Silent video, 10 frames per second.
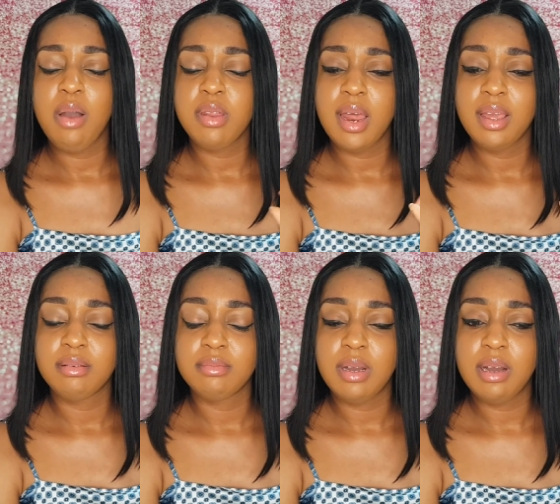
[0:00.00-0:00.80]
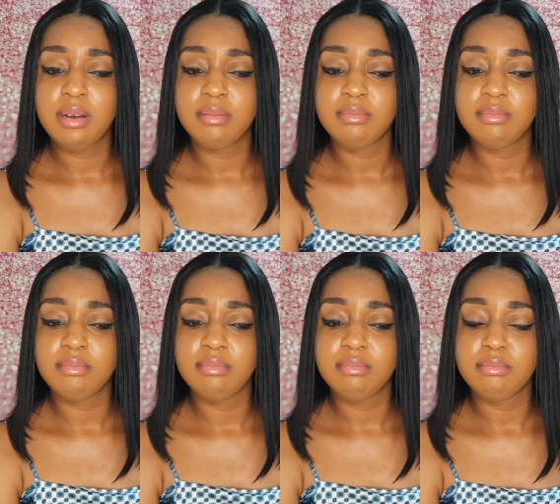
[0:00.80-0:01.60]
was like,
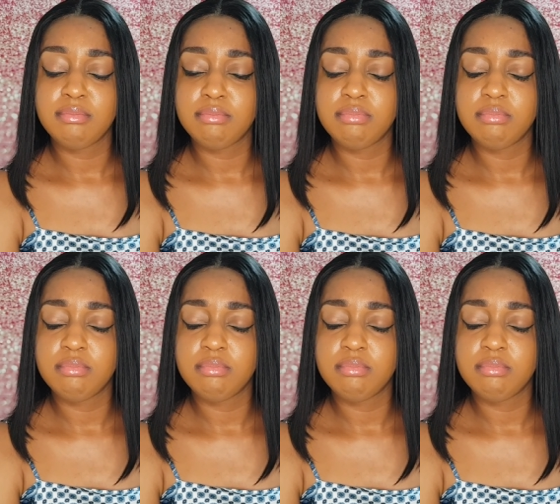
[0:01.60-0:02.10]
um,